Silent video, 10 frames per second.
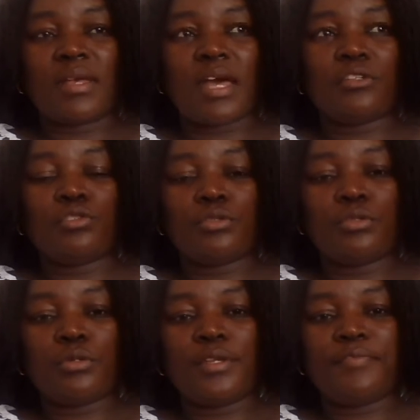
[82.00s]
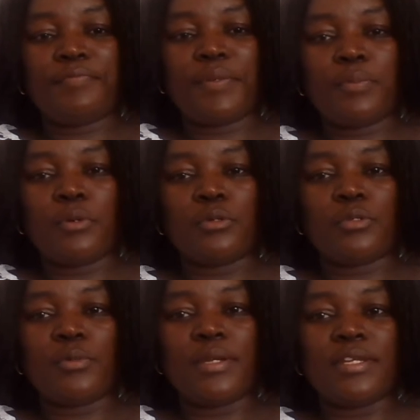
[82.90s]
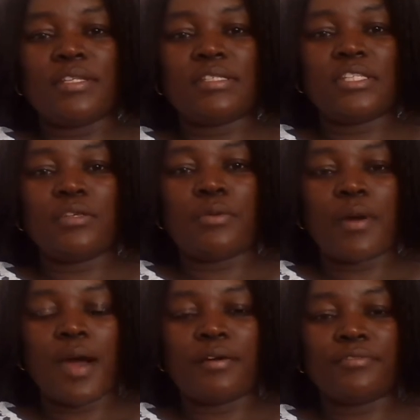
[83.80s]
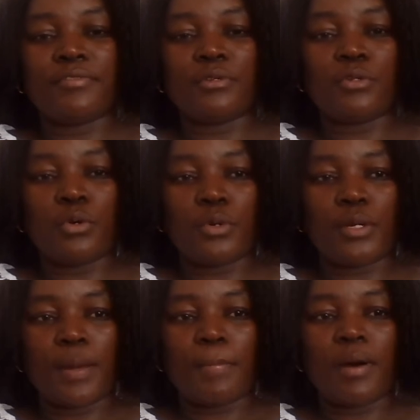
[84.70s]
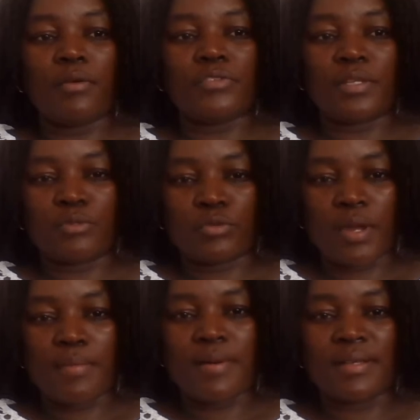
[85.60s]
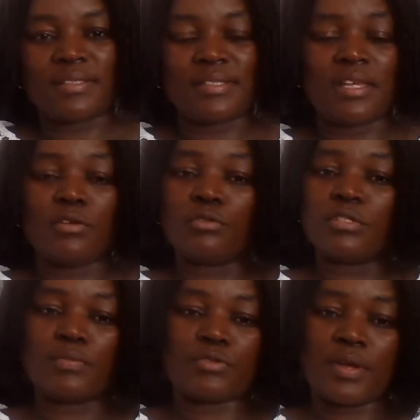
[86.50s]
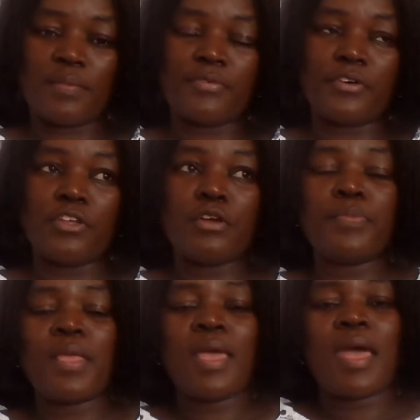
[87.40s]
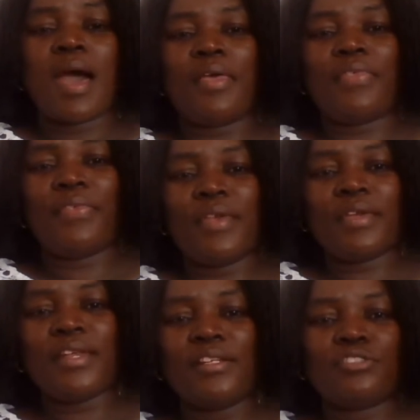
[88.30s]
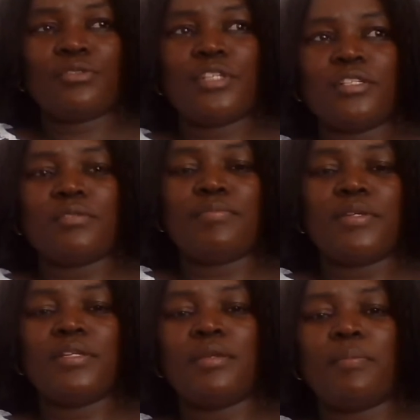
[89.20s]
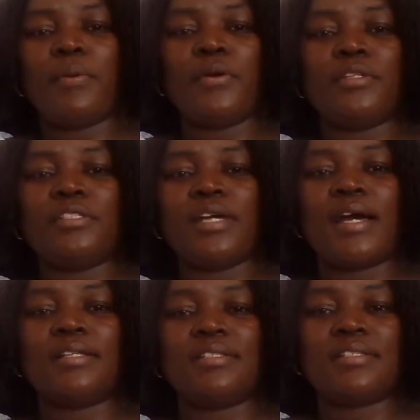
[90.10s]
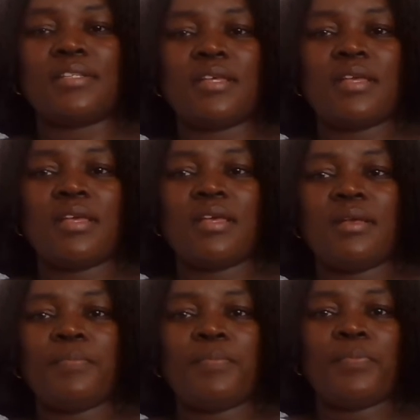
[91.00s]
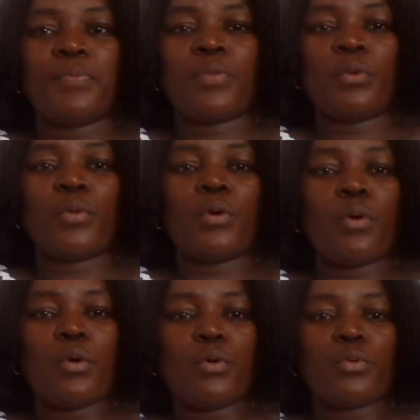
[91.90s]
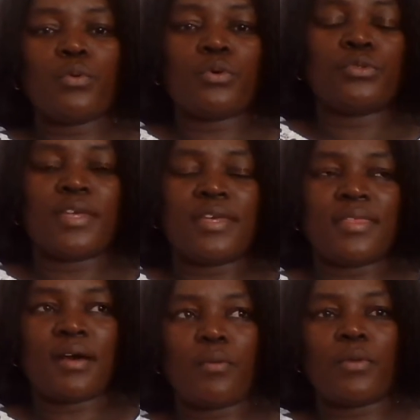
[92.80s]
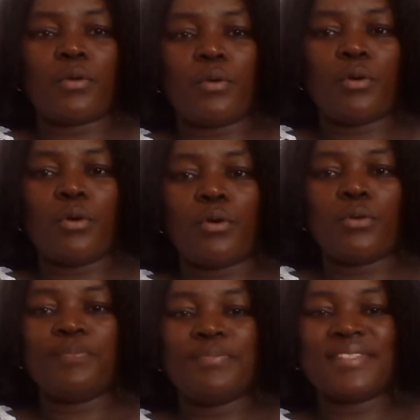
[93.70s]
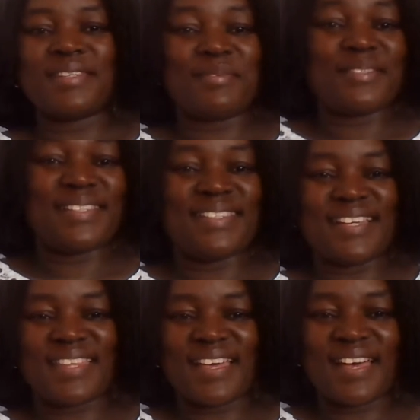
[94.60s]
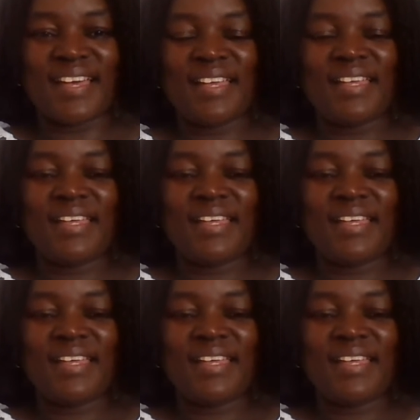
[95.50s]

I don't know if people, when they see you have low number of subscribers, they're not subscribe for you. I think that shouldn't be the point, as we all grow together, we all support each other.